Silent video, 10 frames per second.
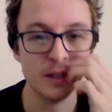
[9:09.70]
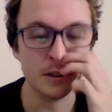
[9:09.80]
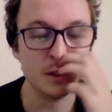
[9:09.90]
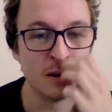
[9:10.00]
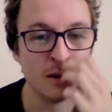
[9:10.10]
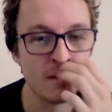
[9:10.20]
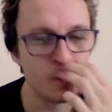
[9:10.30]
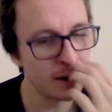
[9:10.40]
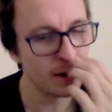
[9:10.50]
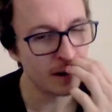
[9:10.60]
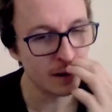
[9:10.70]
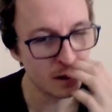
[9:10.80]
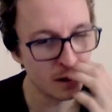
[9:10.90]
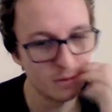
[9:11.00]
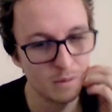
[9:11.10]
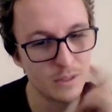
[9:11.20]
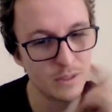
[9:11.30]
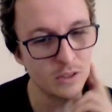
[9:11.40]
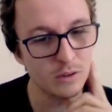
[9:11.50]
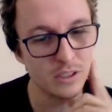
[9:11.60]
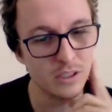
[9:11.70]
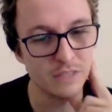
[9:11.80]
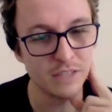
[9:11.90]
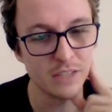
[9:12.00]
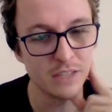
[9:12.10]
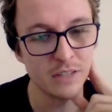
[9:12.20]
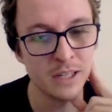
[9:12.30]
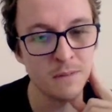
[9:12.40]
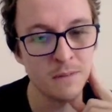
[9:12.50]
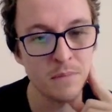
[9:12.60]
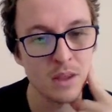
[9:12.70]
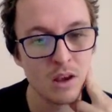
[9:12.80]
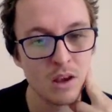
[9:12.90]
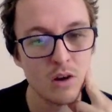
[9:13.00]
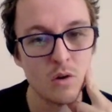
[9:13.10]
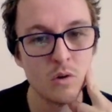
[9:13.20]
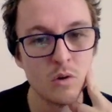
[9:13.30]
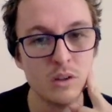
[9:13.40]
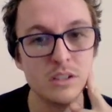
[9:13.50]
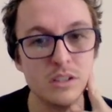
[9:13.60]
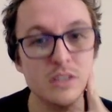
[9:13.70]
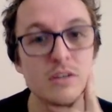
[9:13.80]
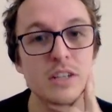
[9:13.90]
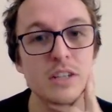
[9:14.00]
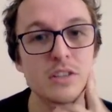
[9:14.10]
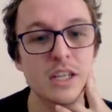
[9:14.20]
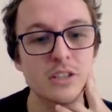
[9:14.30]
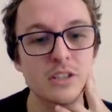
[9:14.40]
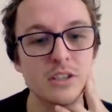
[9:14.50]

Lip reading: over one another, maybe to cause this flickering, or it's a strange texture.